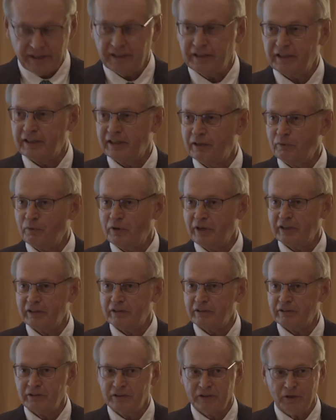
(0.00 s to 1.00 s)
And I want
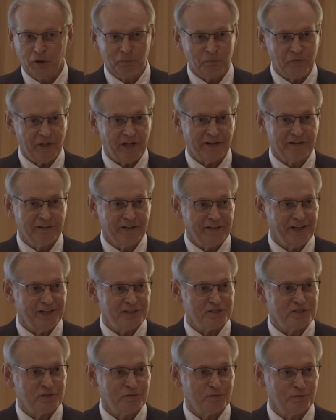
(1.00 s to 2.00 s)
to hope that
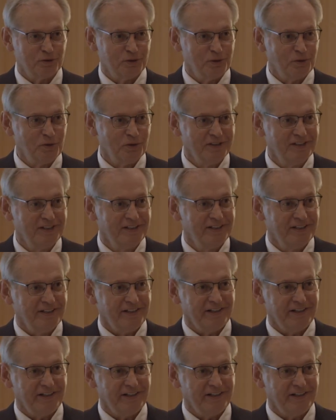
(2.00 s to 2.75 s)
gets through,